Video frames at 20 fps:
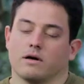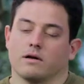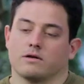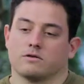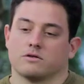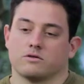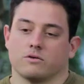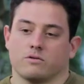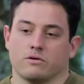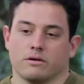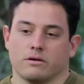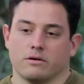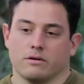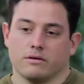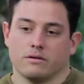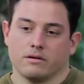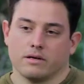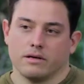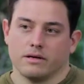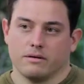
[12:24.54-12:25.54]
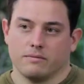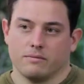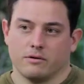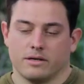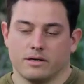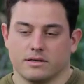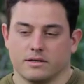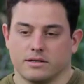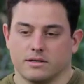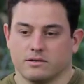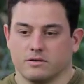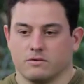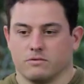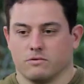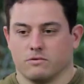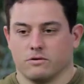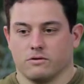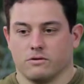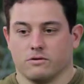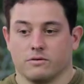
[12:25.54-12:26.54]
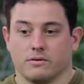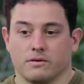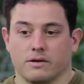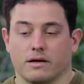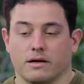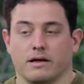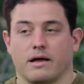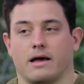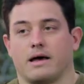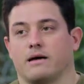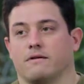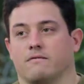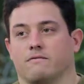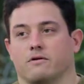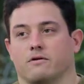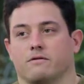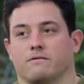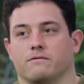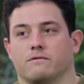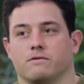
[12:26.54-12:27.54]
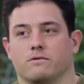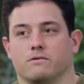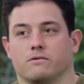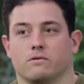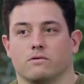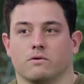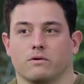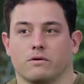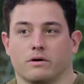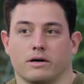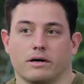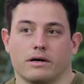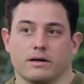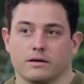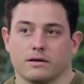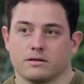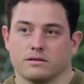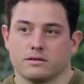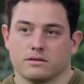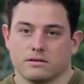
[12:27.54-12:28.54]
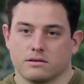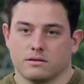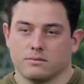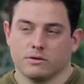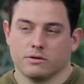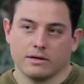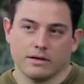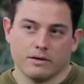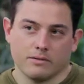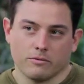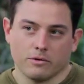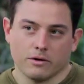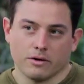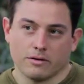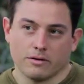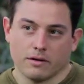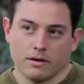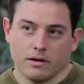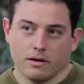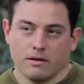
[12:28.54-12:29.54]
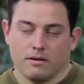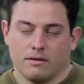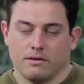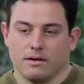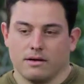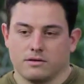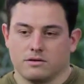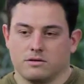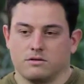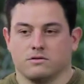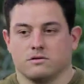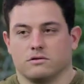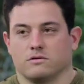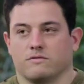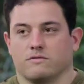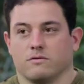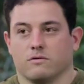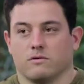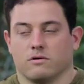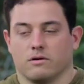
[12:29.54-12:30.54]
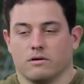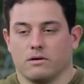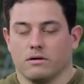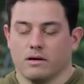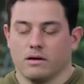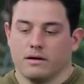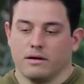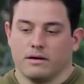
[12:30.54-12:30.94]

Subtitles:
soil in places of the world that had very few organics to begin with. That's used for